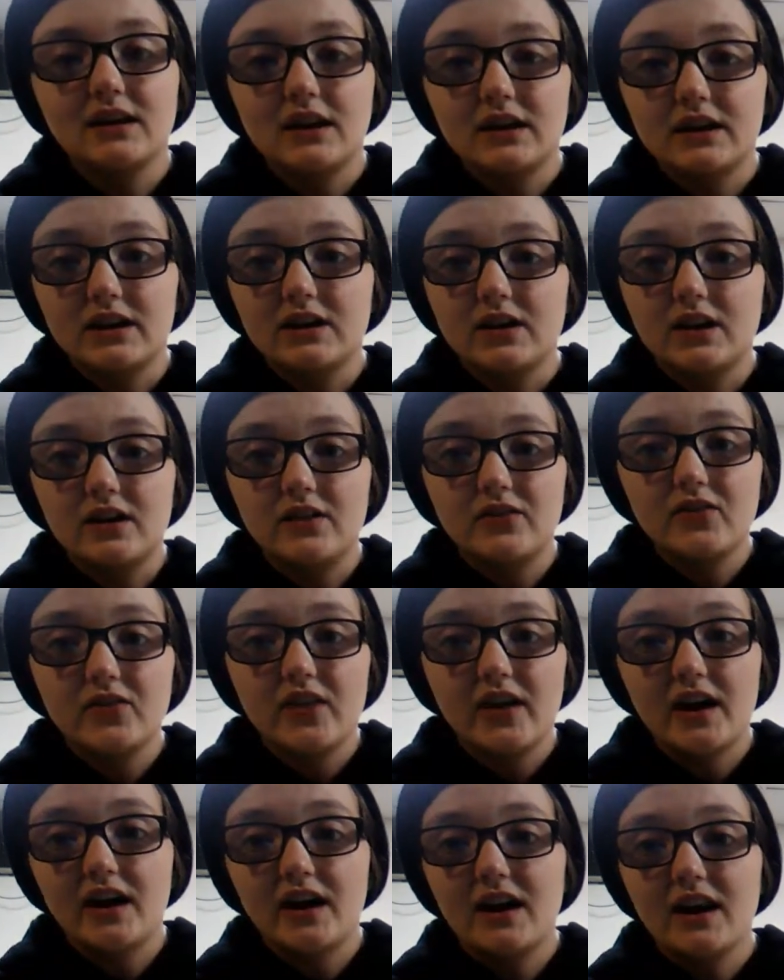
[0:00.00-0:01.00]
lucky
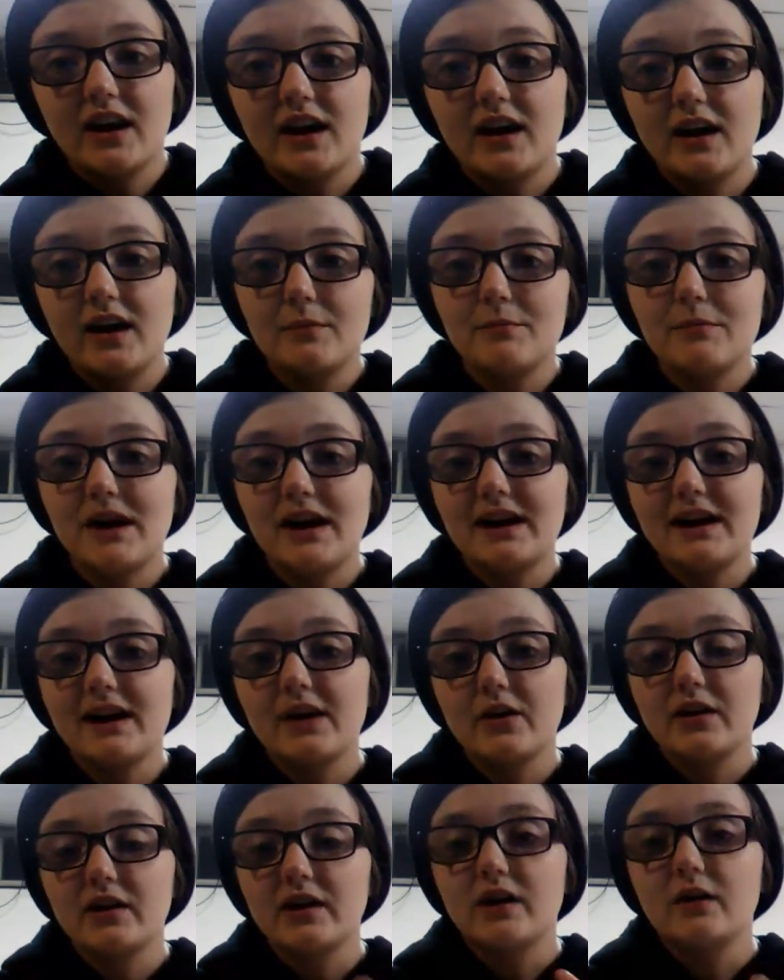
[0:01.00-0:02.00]
enough that in my
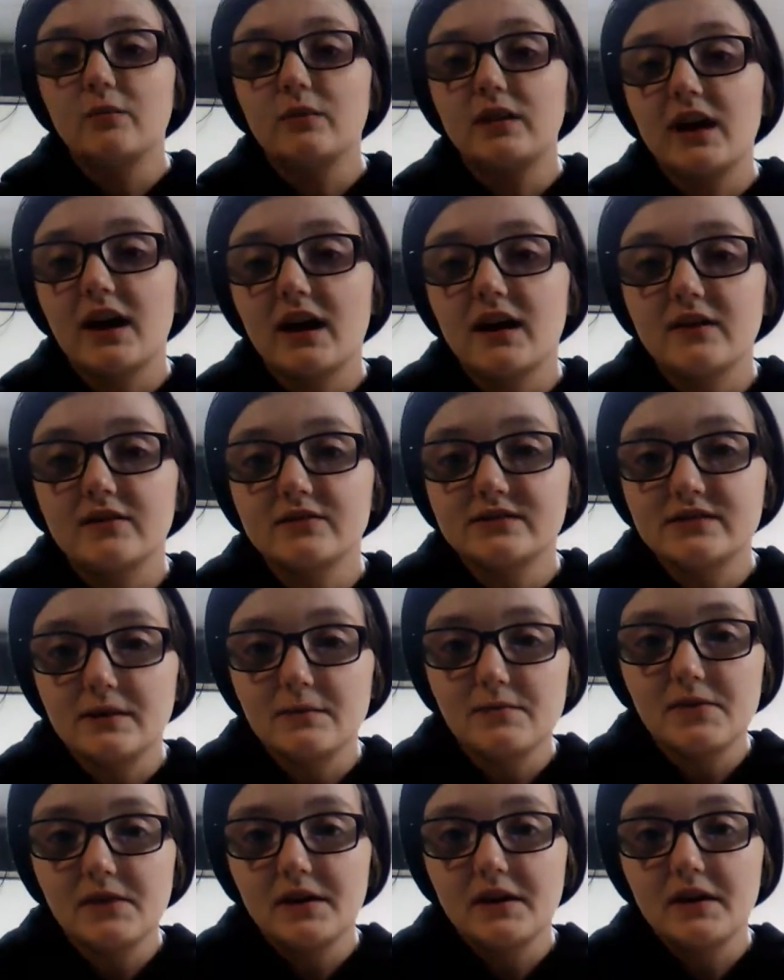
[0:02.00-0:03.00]
area we have
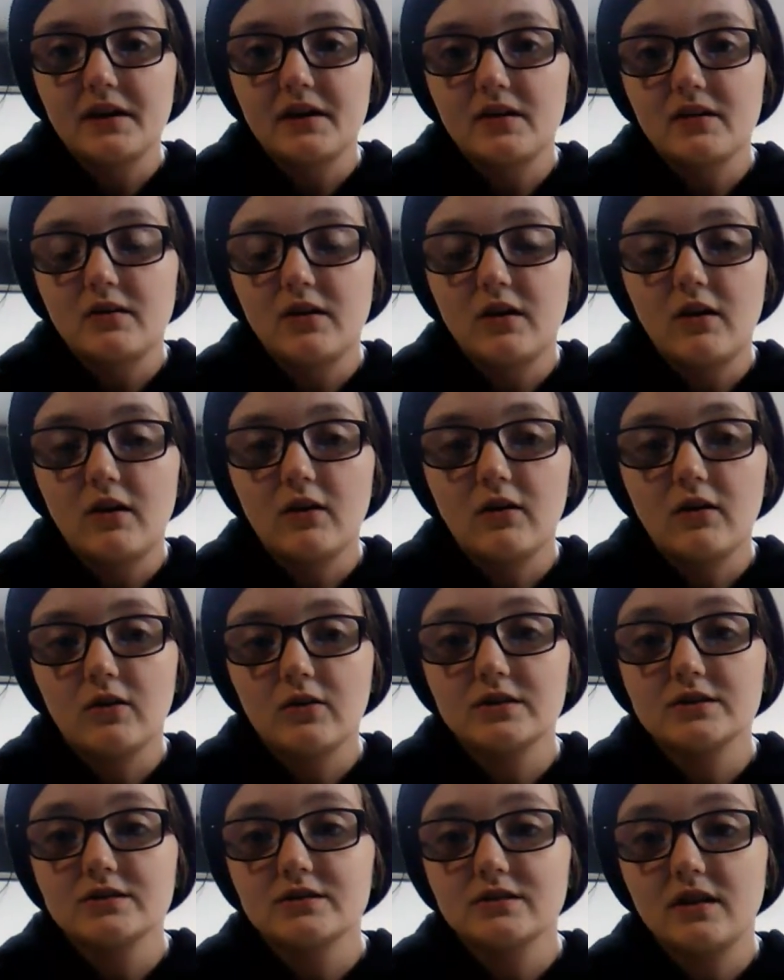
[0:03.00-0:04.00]
something
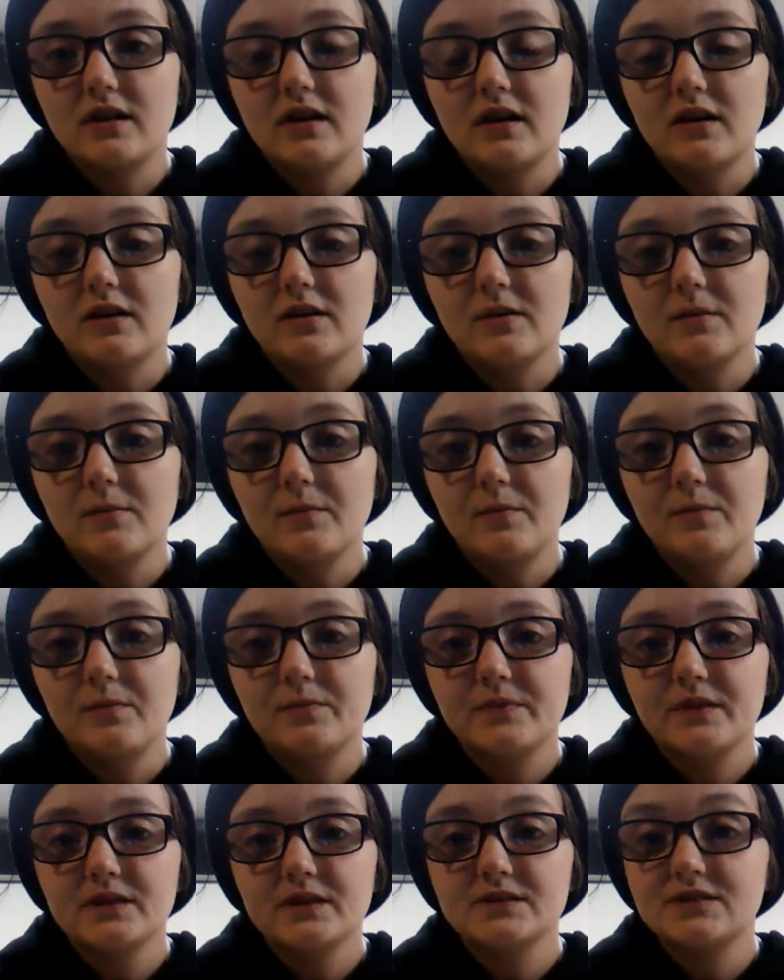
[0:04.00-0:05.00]
called
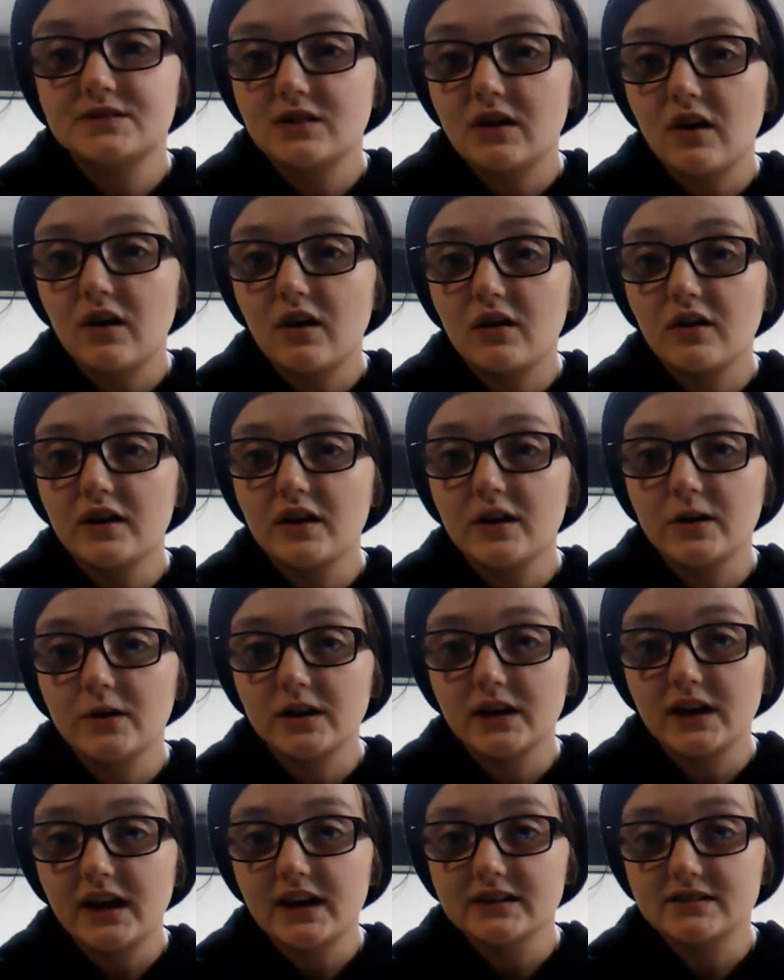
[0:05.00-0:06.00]
STAR, an
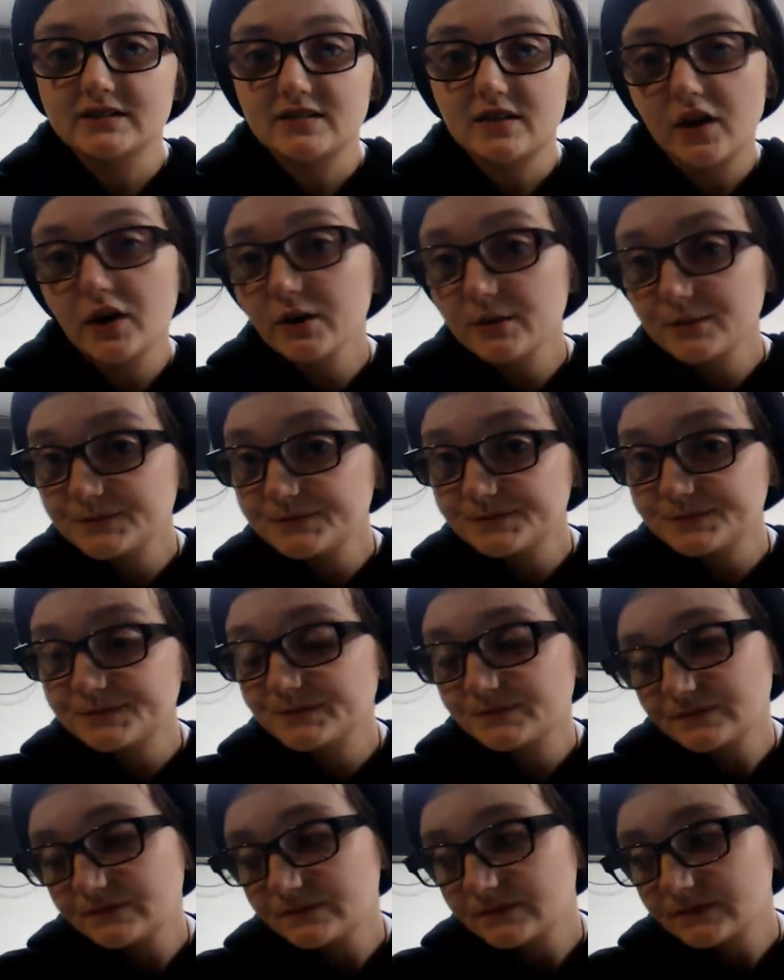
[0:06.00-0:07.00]
Early Head Start,
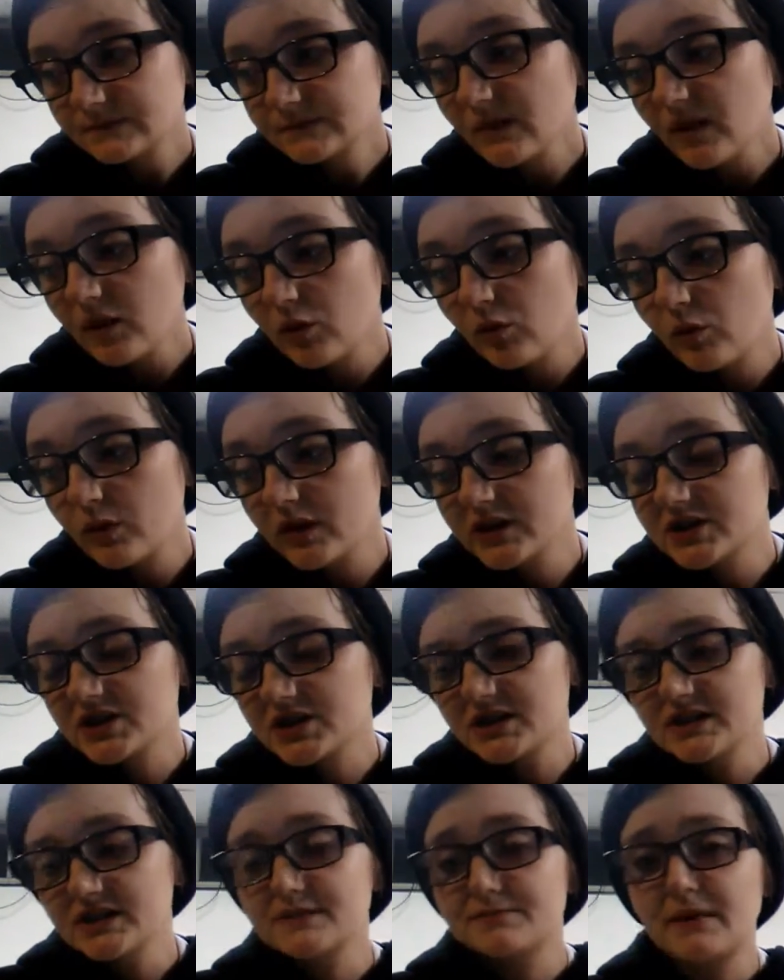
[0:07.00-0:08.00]

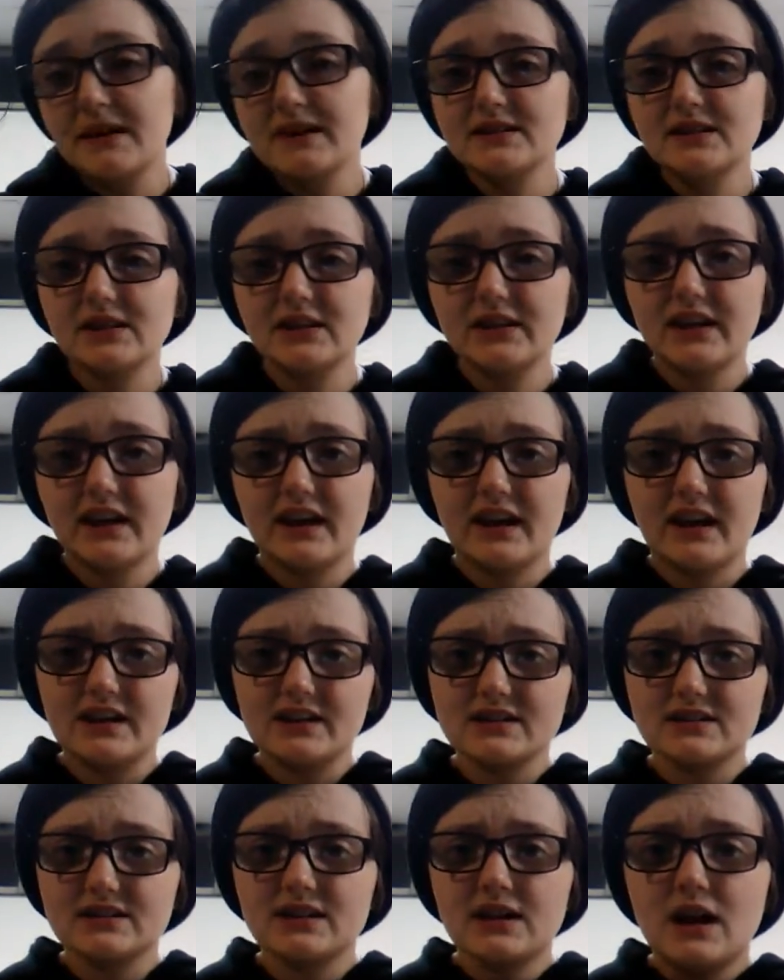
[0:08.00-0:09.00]
which is basically a
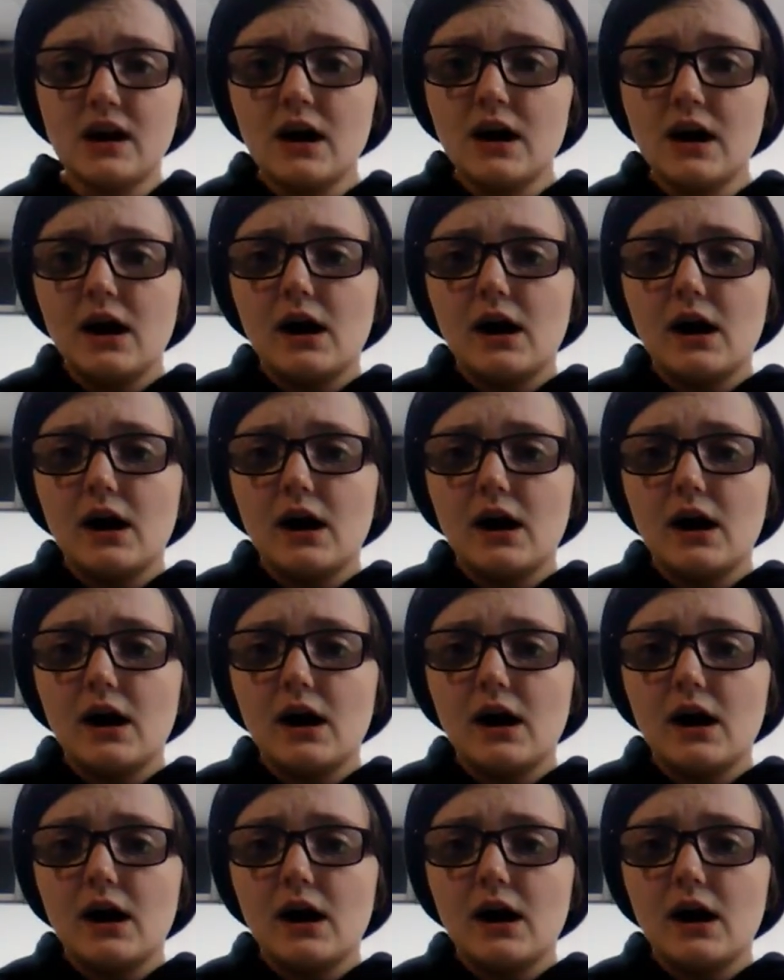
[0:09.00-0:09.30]
nice